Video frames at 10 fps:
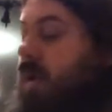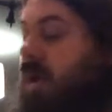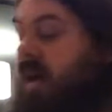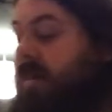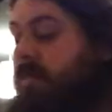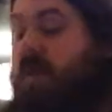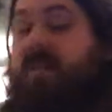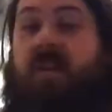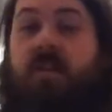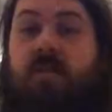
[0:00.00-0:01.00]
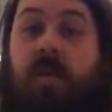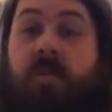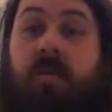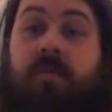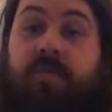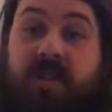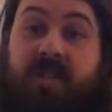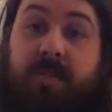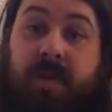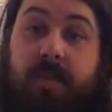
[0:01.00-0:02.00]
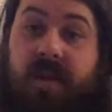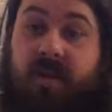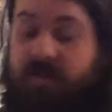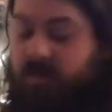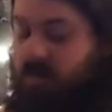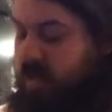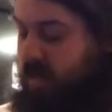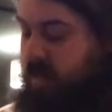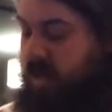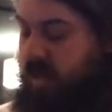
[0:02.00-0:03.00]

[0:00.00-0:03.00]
I figured I'm going to embrace the P-Bass and